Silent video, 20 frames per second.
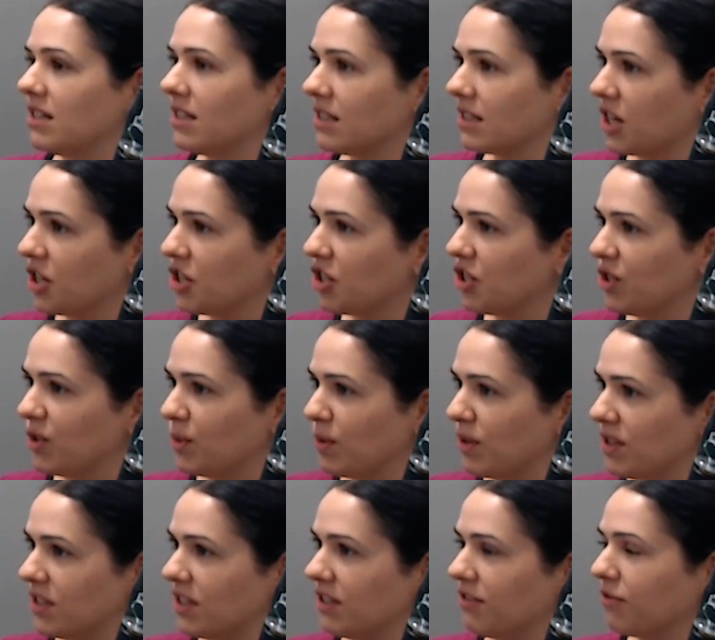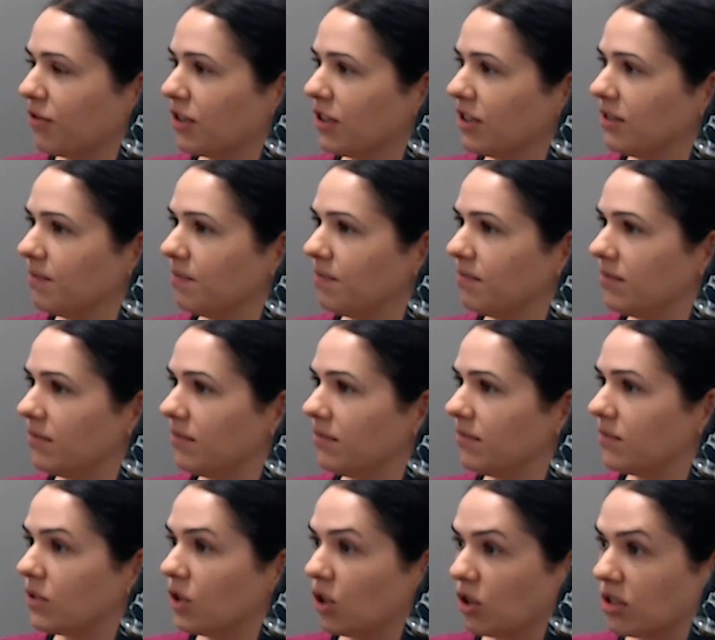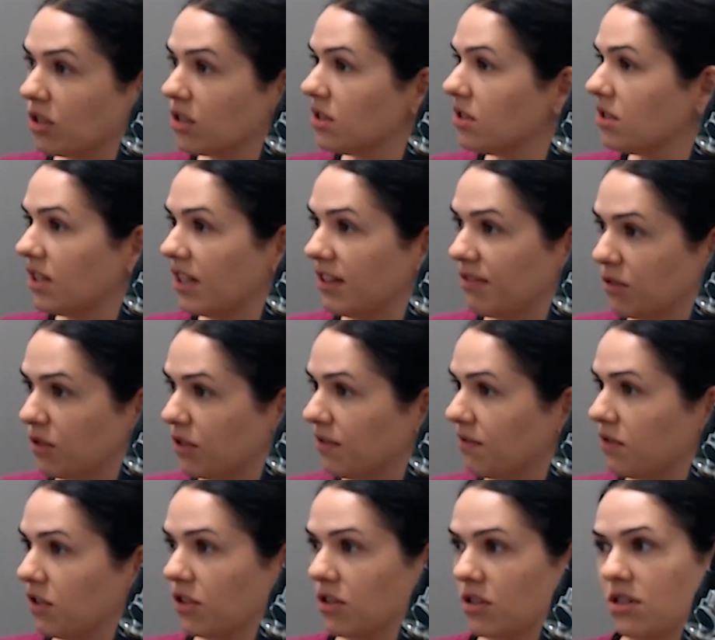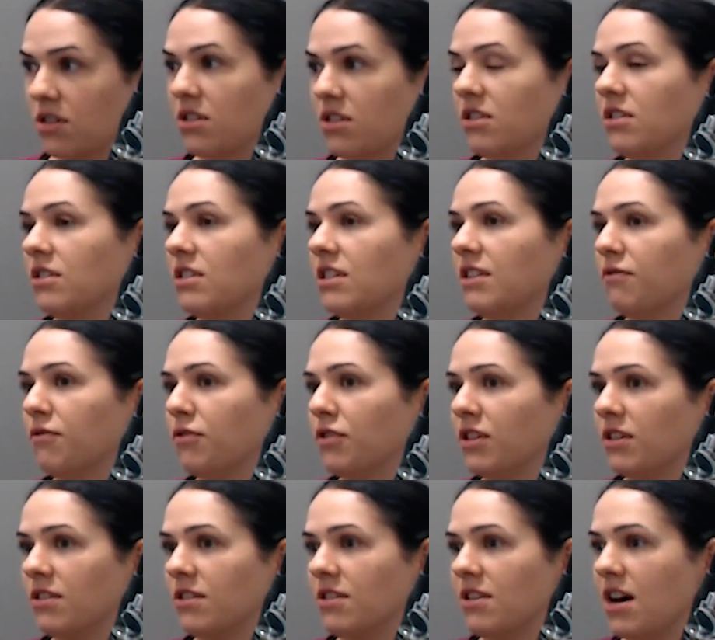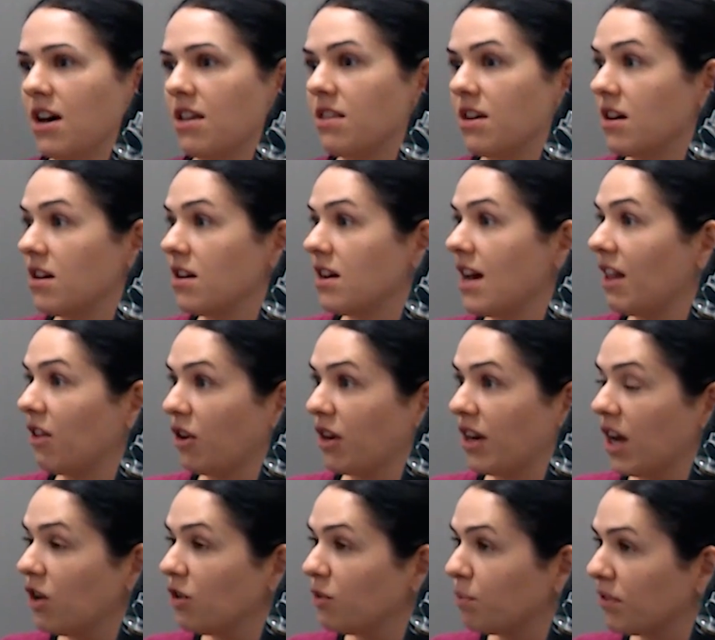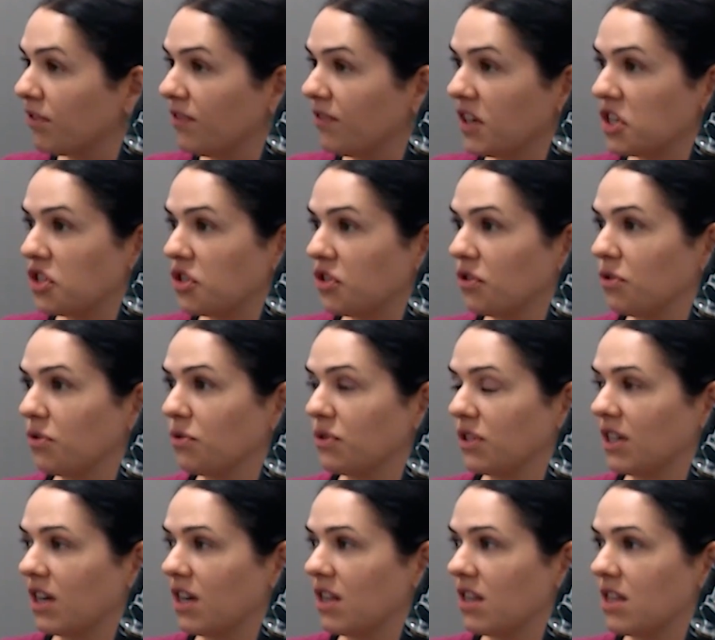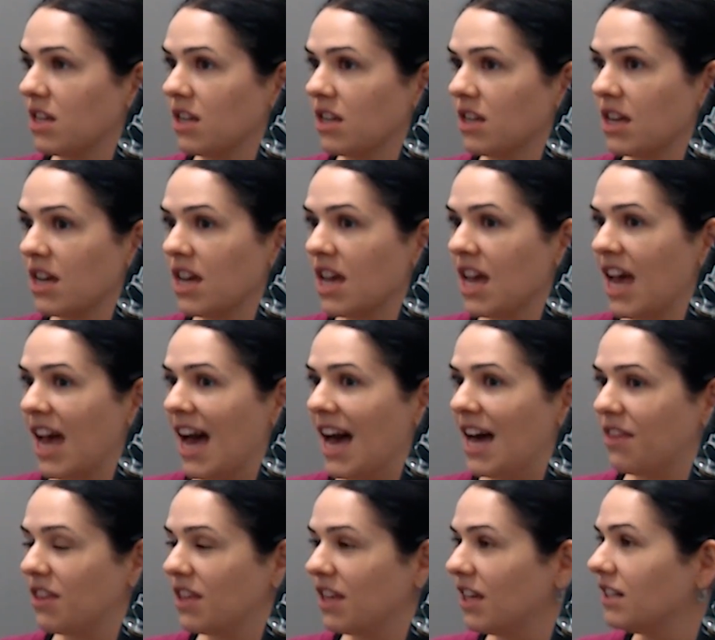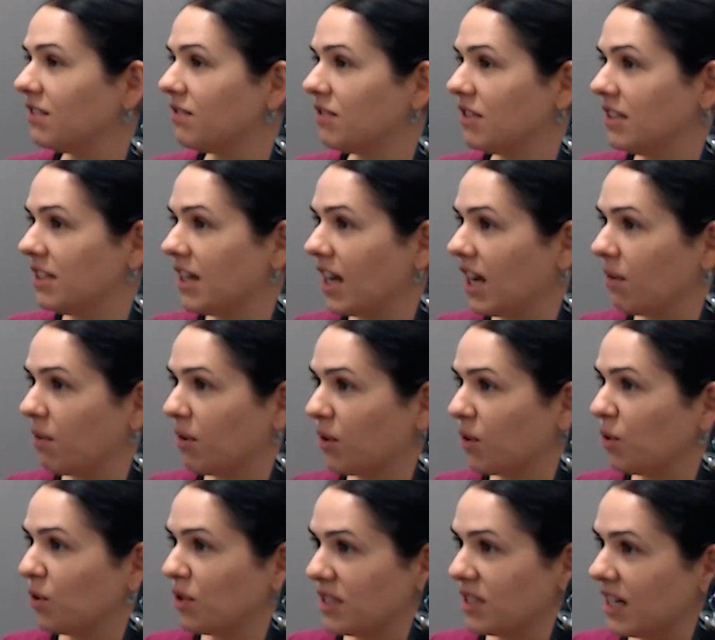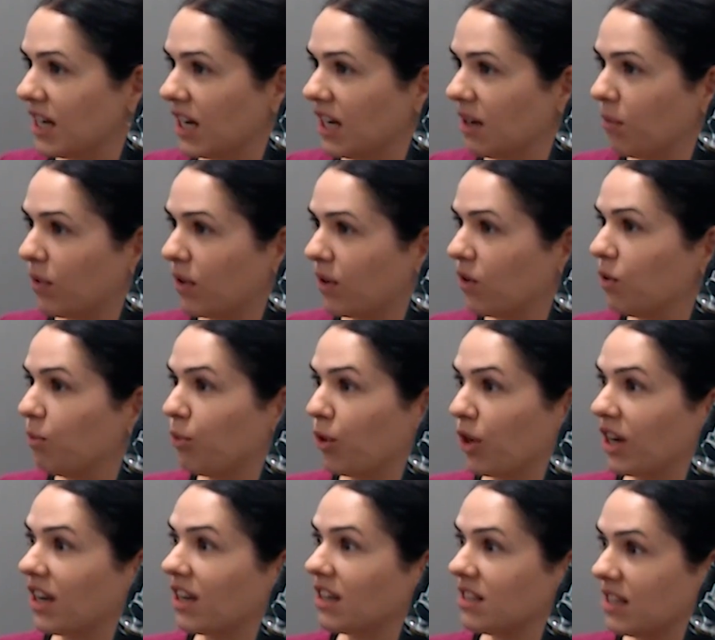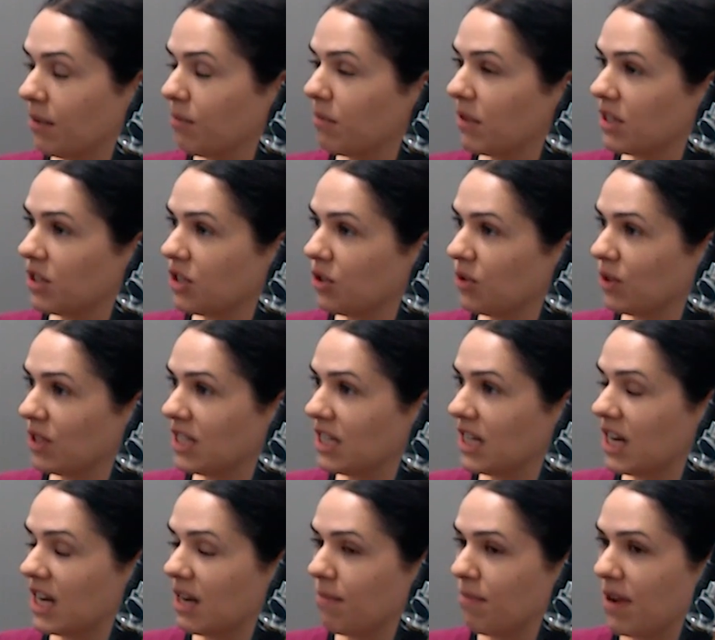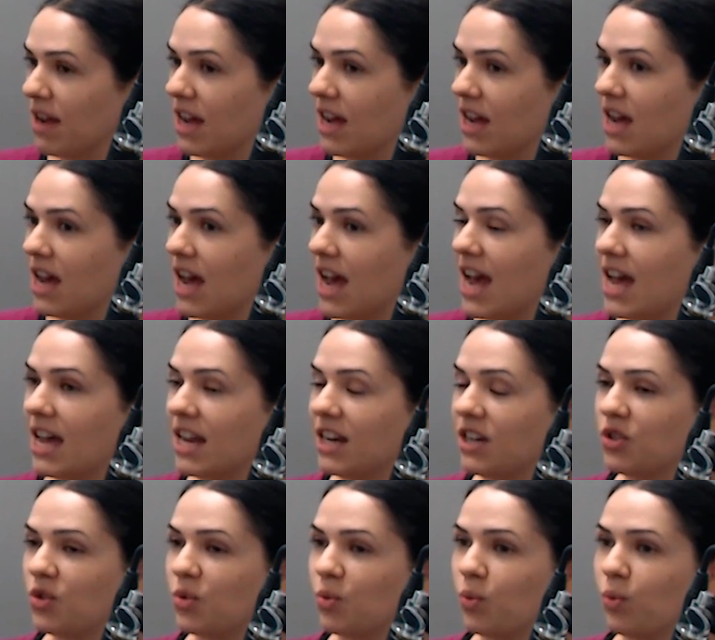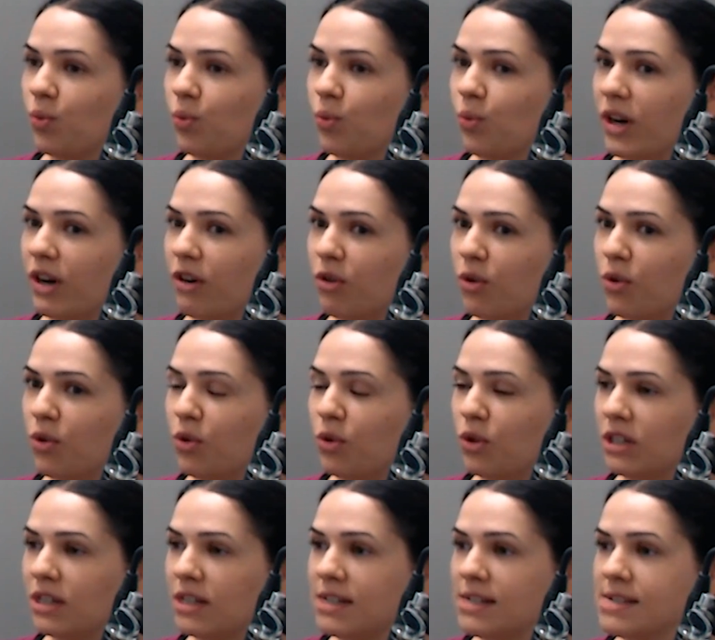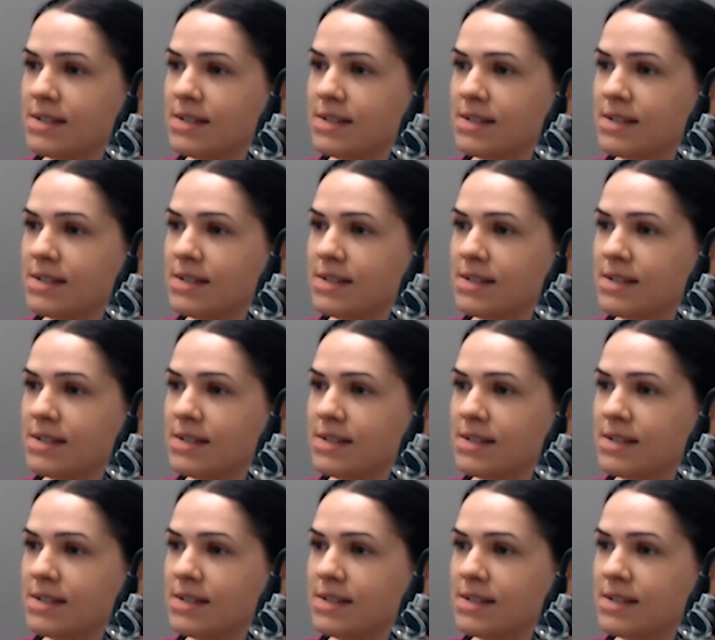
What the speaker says: discussions with different doctors, levels of doctors, different other allied health professionals. And I think at the end of the day, we're all a team. We're all bringing something to a team, and we're all